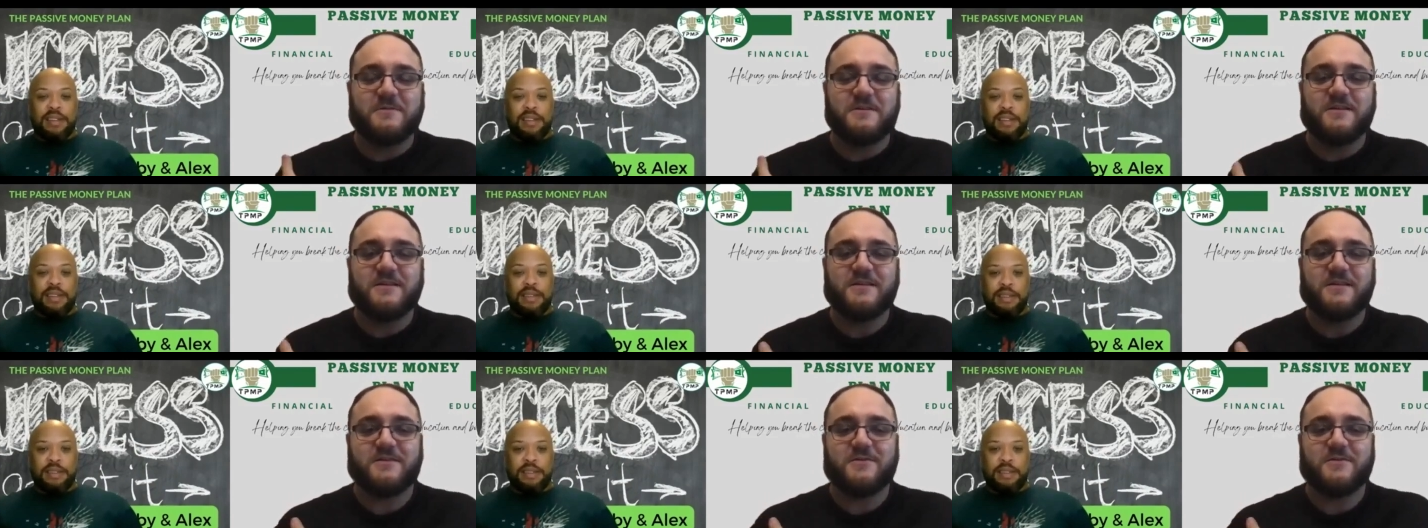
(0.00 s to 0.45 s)

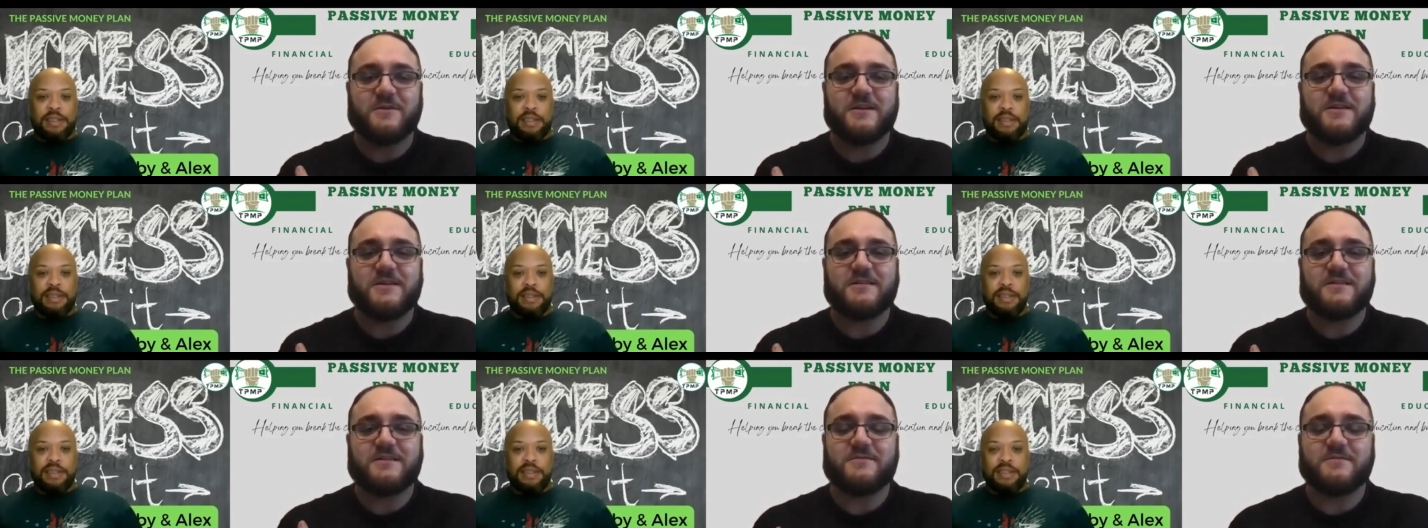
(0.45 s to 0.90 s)
Speaker 1: be
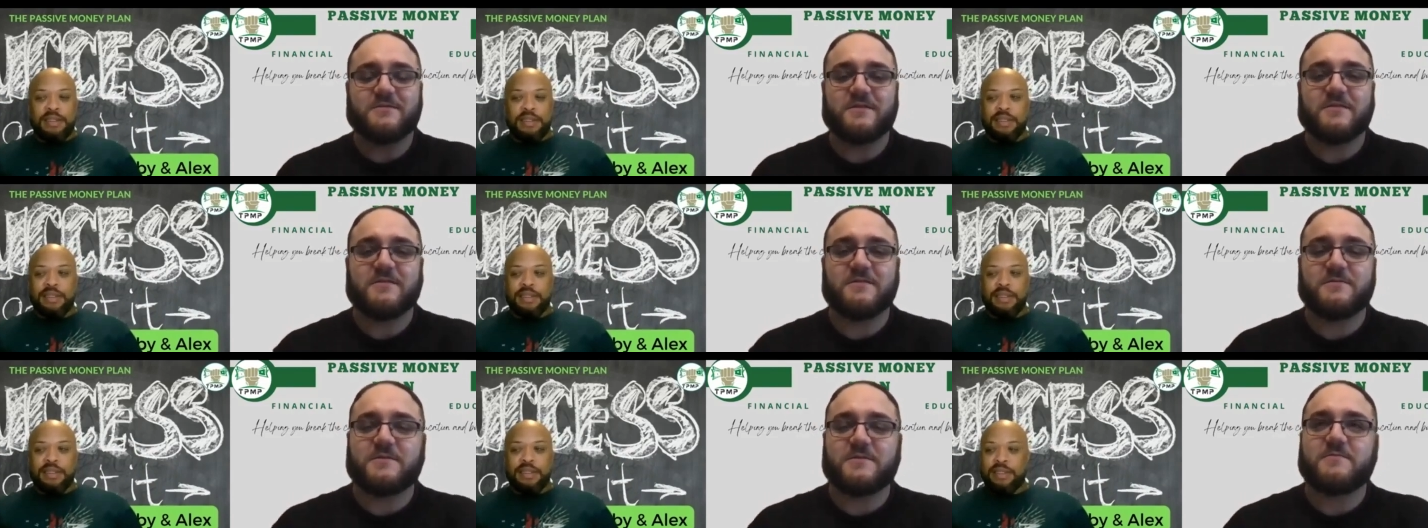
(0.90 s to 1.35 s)
crazy for
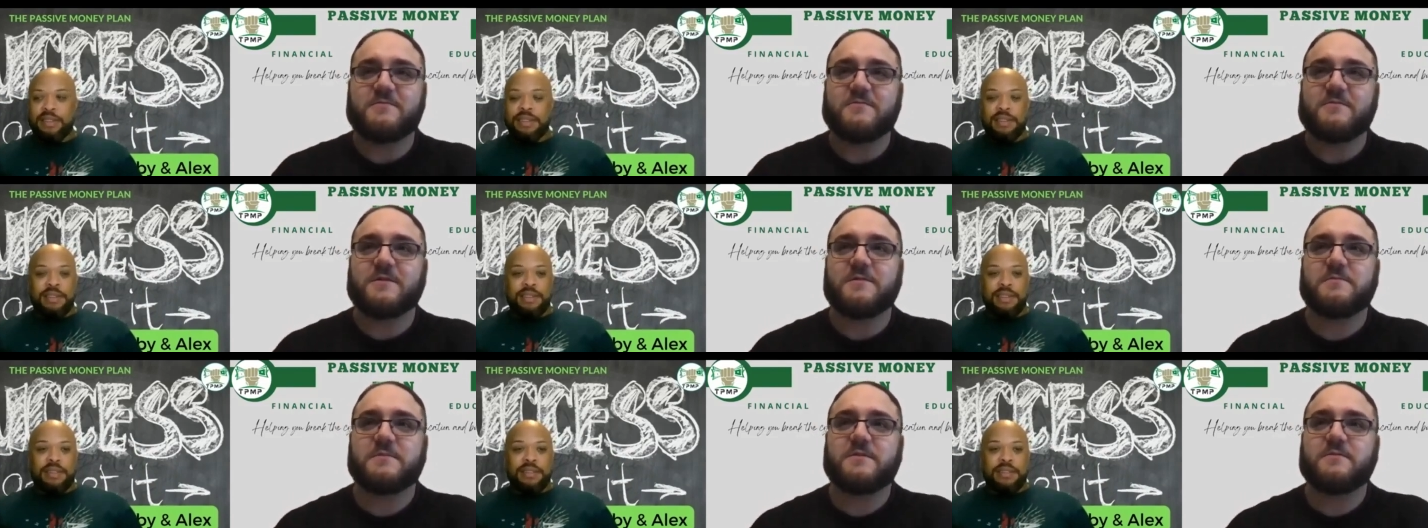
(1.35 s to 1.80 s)
other
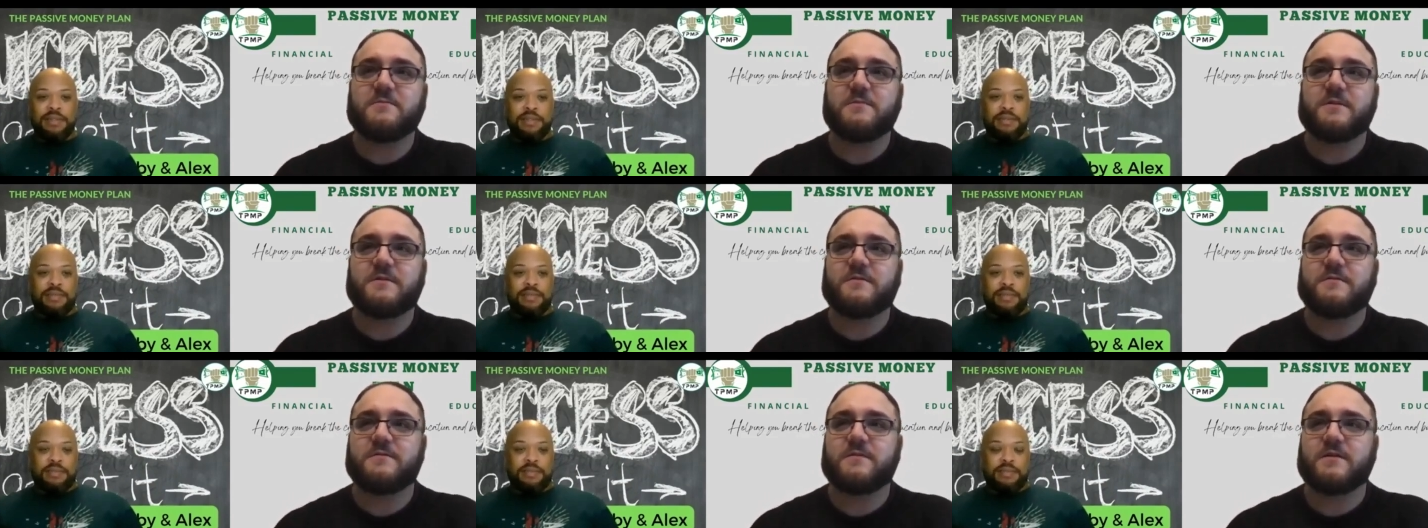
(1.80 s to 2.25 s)
people. I mean,
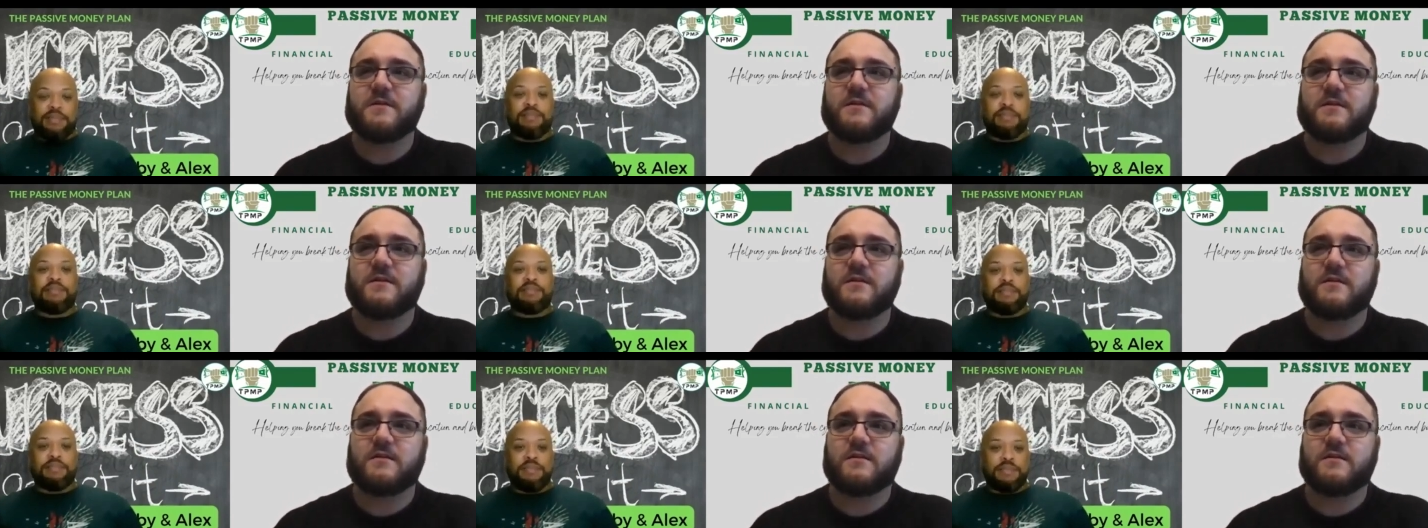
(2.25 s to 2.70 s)
we've,
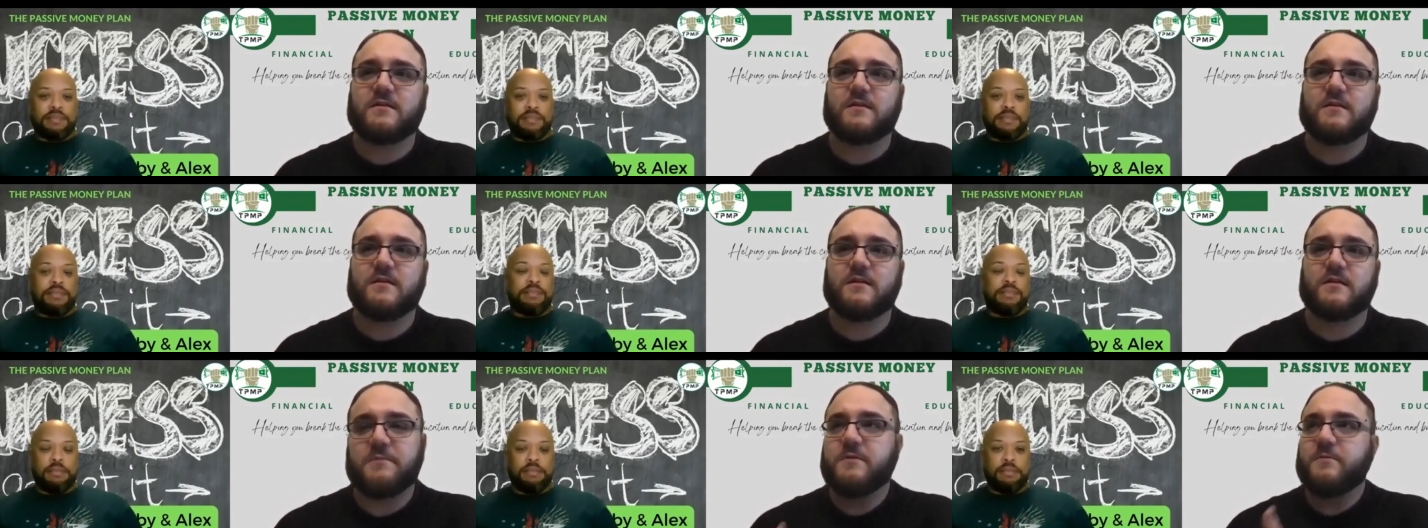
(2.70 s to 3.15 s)
uh,
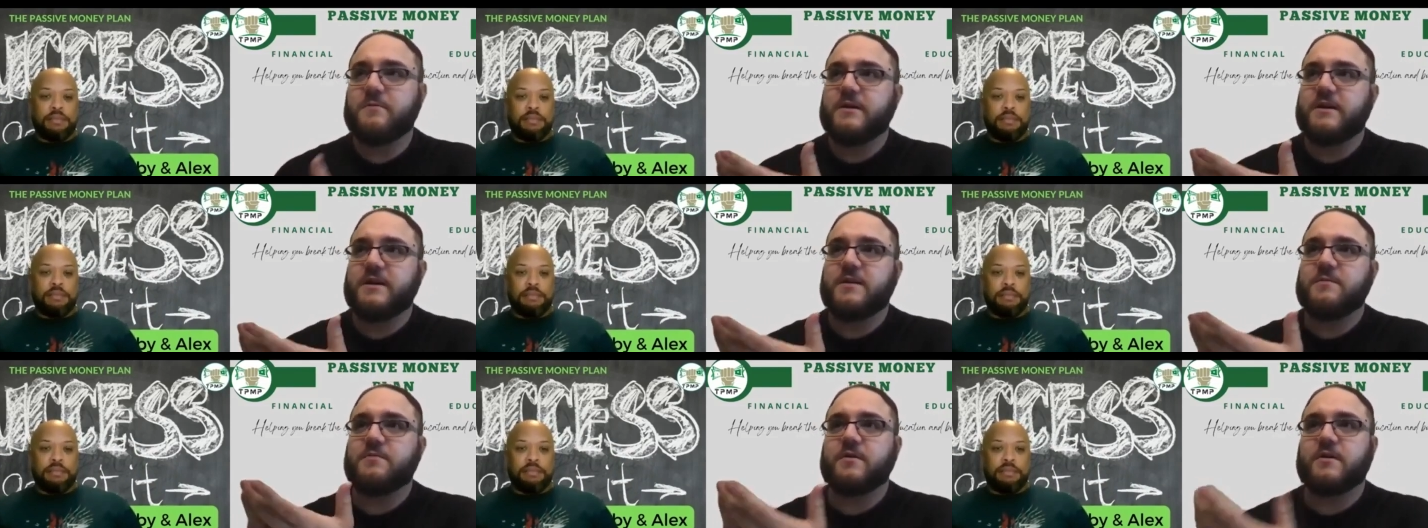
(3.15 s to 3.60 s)
I mean,
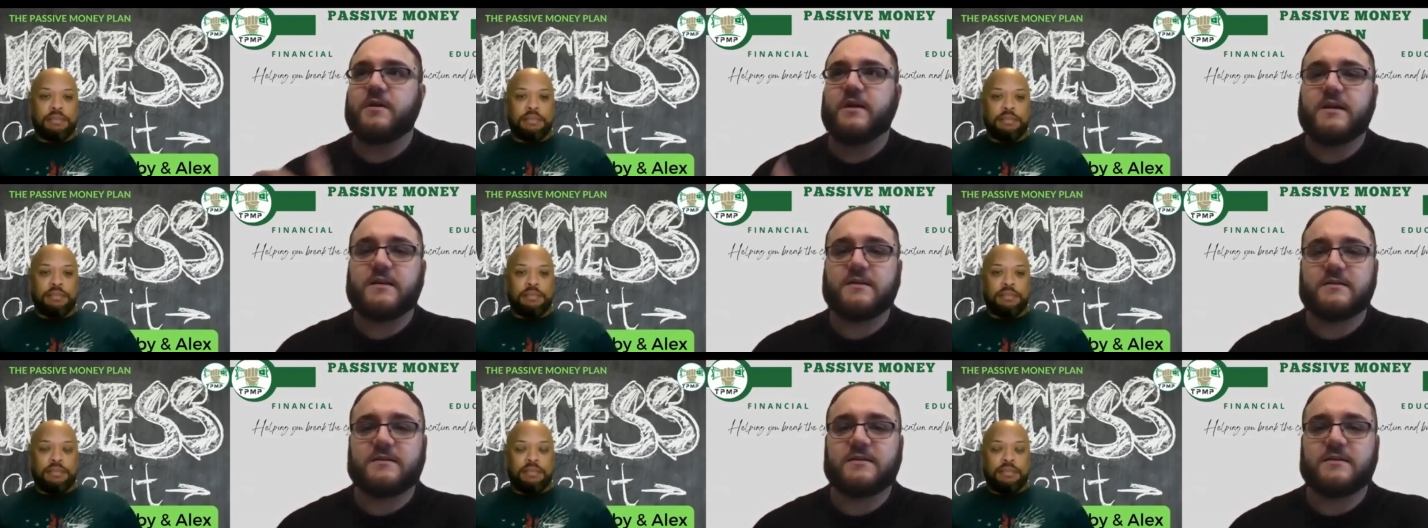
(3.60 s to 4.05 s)
we keep our
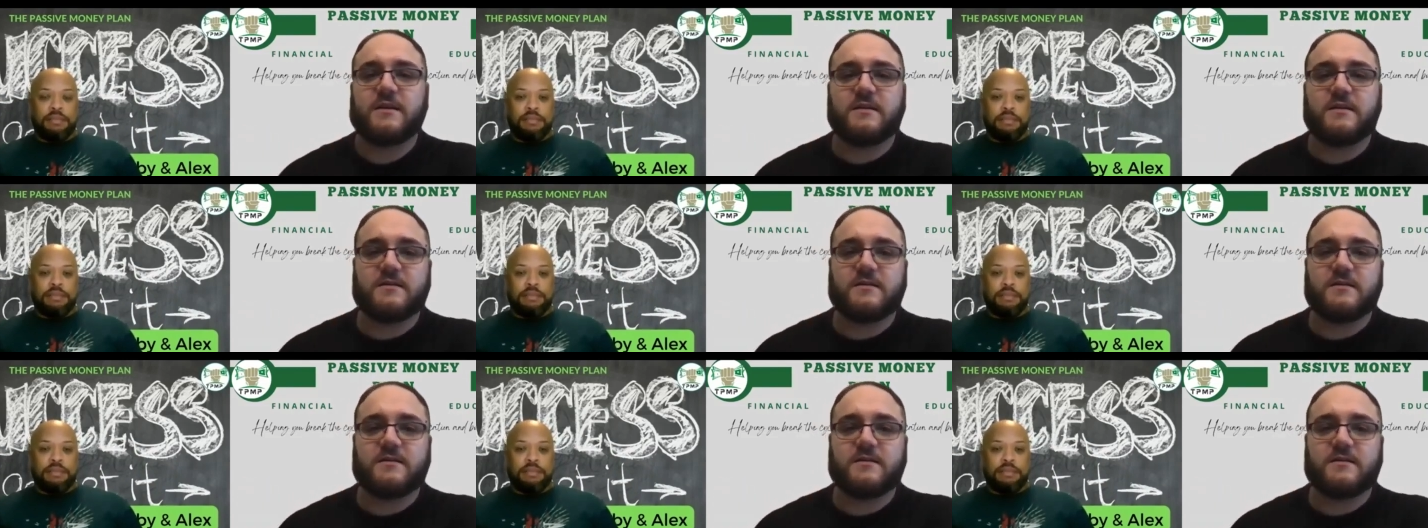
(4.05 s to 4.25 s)
AC at